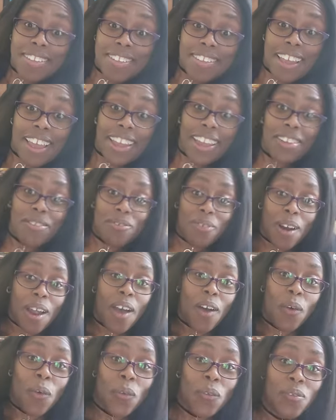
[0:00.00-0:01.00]
second
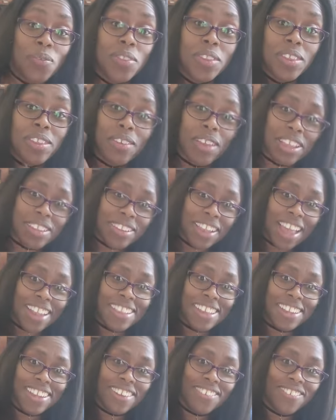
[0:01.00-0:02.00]
row, it's
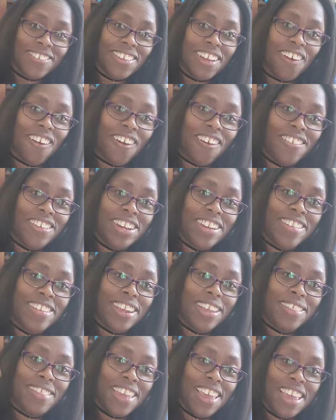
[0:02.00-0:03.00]
got the little
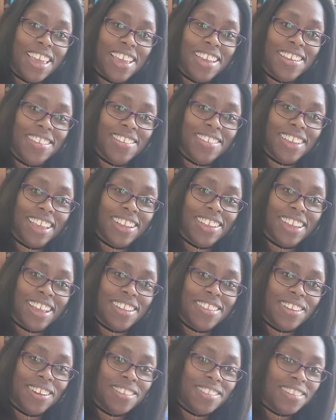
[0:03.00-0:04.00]
orangey things like
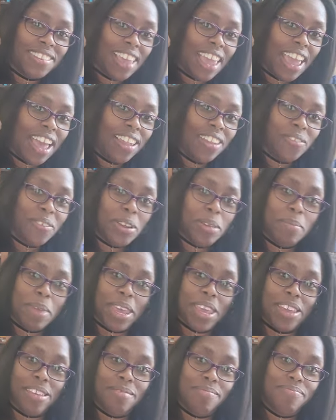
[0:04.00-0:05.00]
that. That's Calorie
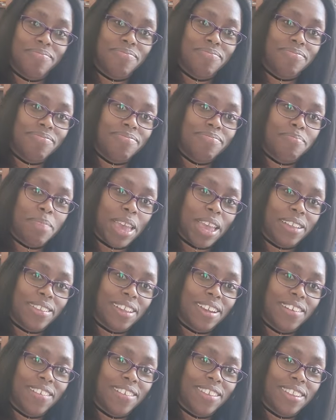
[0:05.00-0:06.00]
Mate back
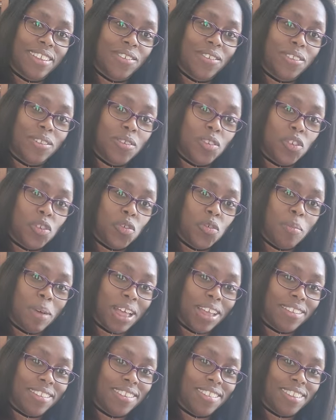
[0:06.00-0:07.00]
there. Those are two
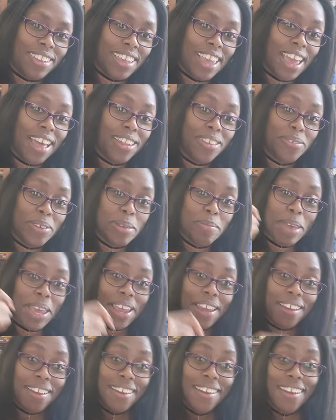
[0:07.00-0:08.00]
boxes of Calorie
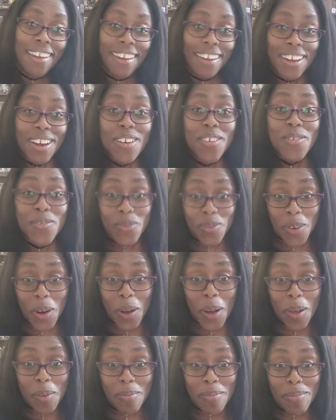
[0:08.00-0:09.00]
Mate
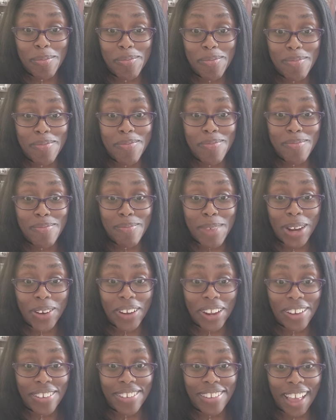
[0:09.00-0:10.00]
from Metal
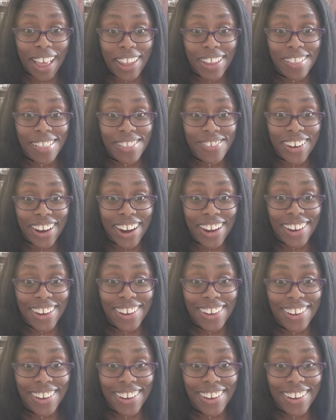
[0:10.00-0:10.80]
Gear Solid 3.